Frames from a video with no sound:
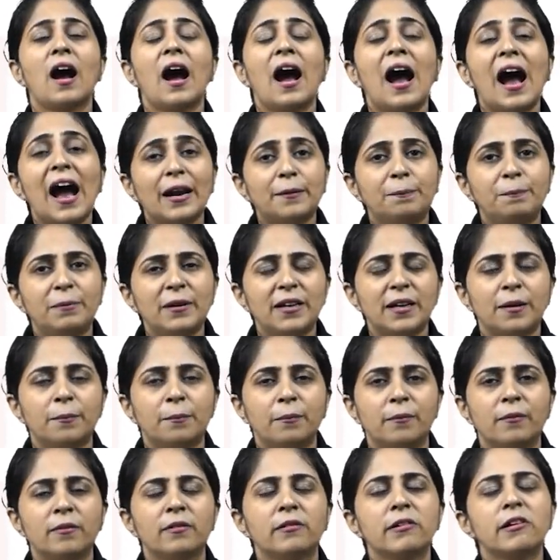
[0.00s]
RBM,
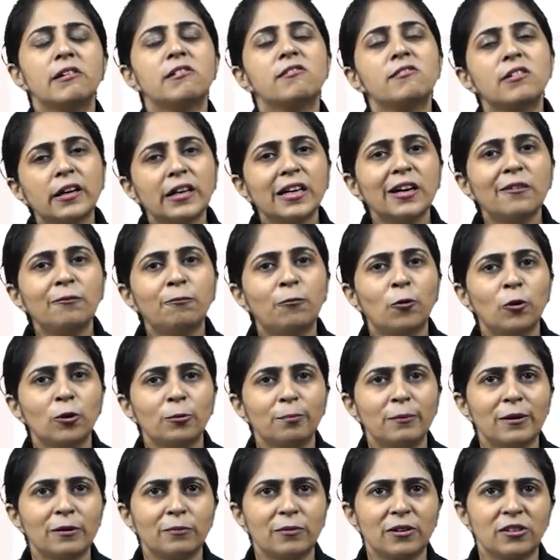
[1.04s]
restrictive
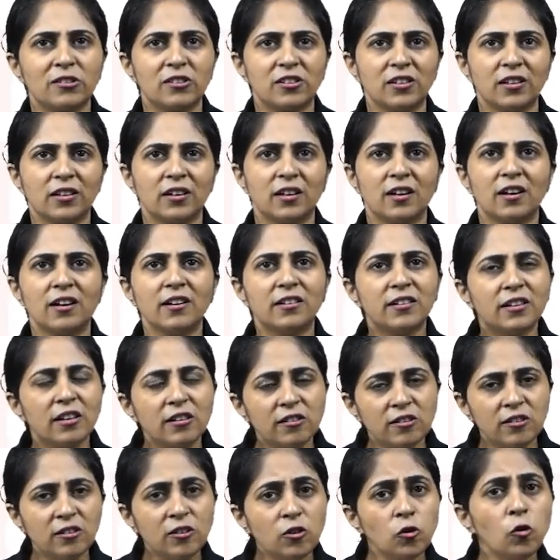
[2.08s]
Boltzmann machine. It
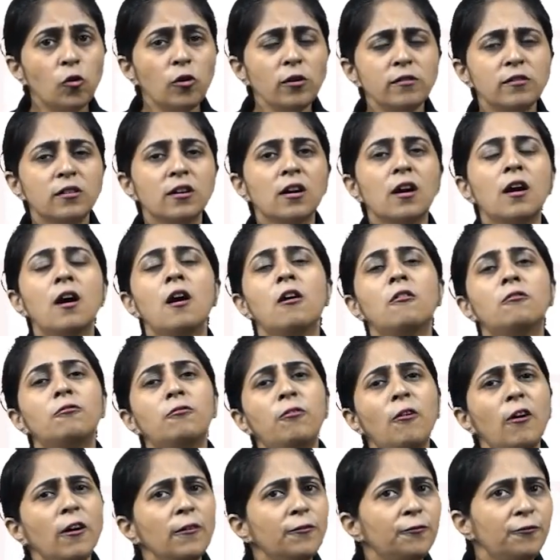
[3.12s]
is used
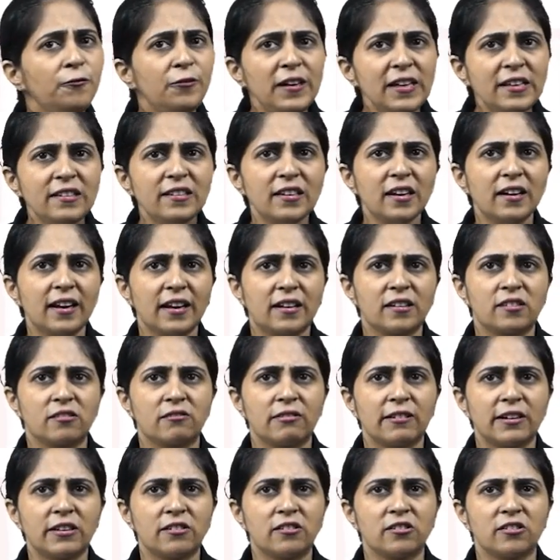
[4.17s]
for feature
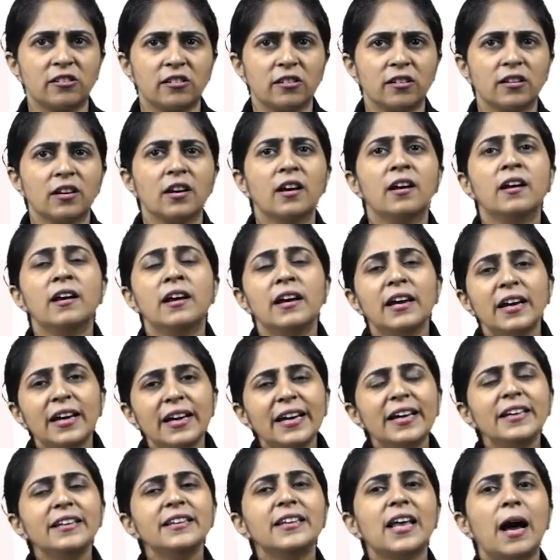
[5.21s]
extraction
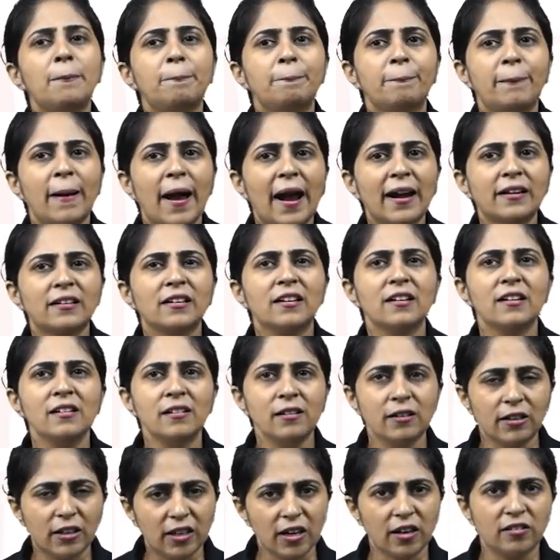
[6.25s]
in the pattern
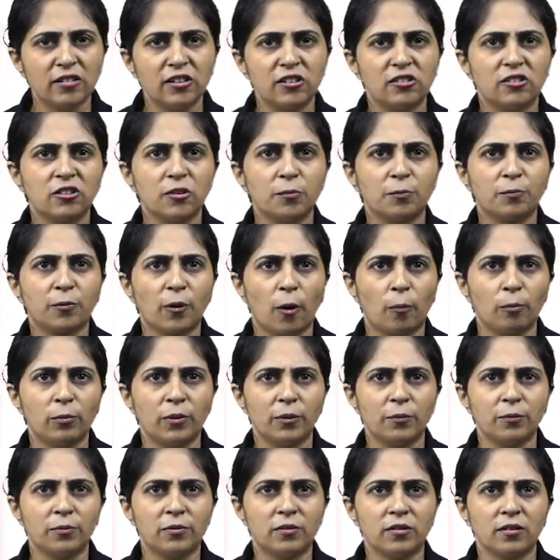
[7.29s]
recognition
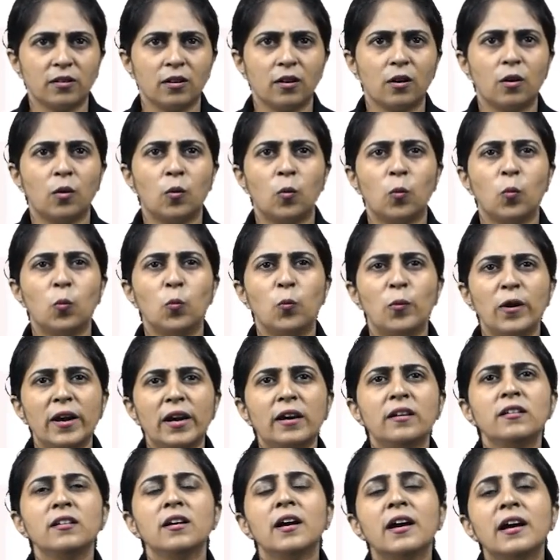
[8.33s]
problems,
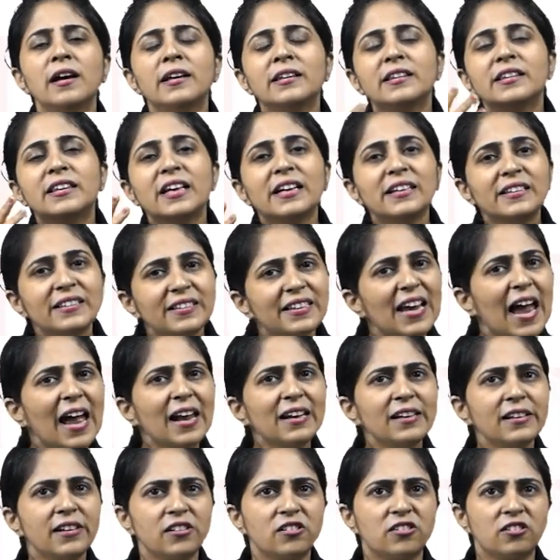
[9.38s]
where the
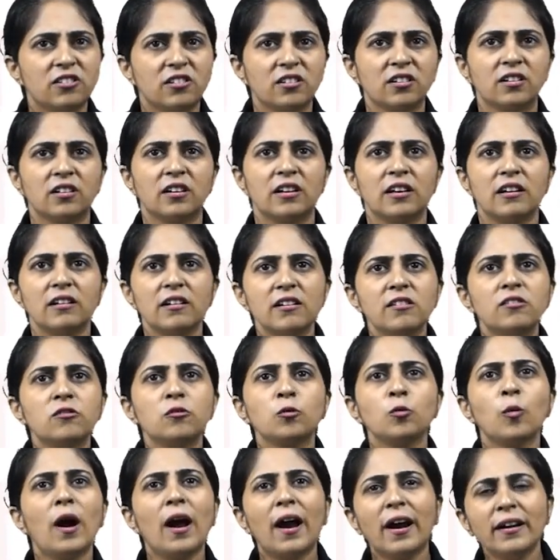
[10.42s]
challenge is
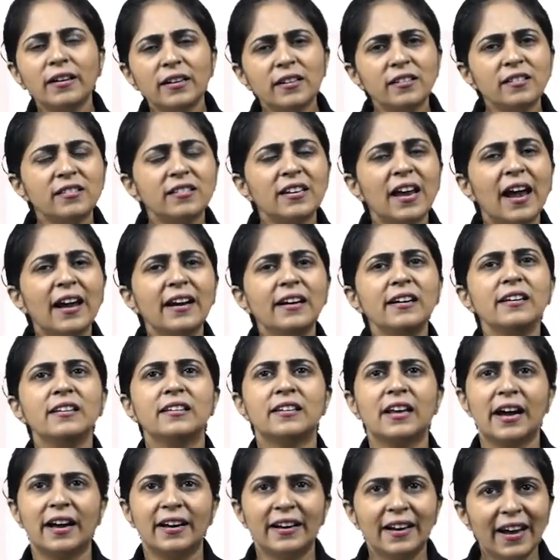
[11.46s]
to understand
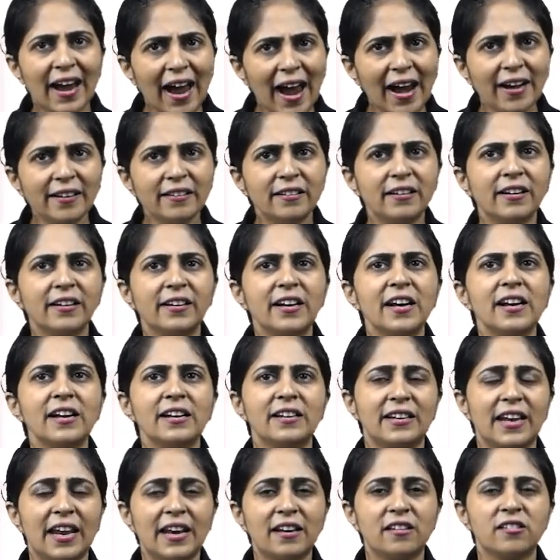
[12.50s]
the handwritten
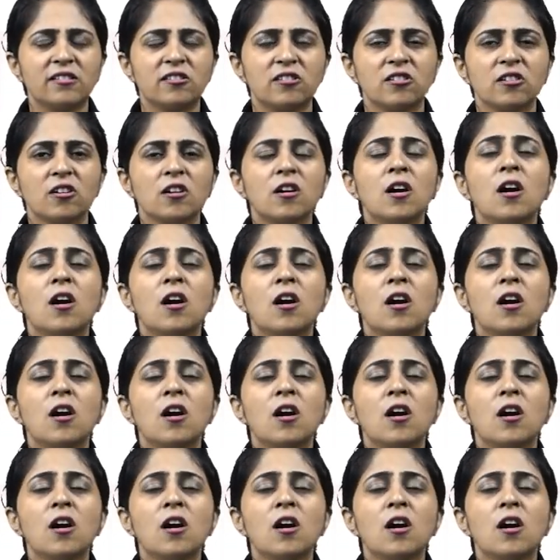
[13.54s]
text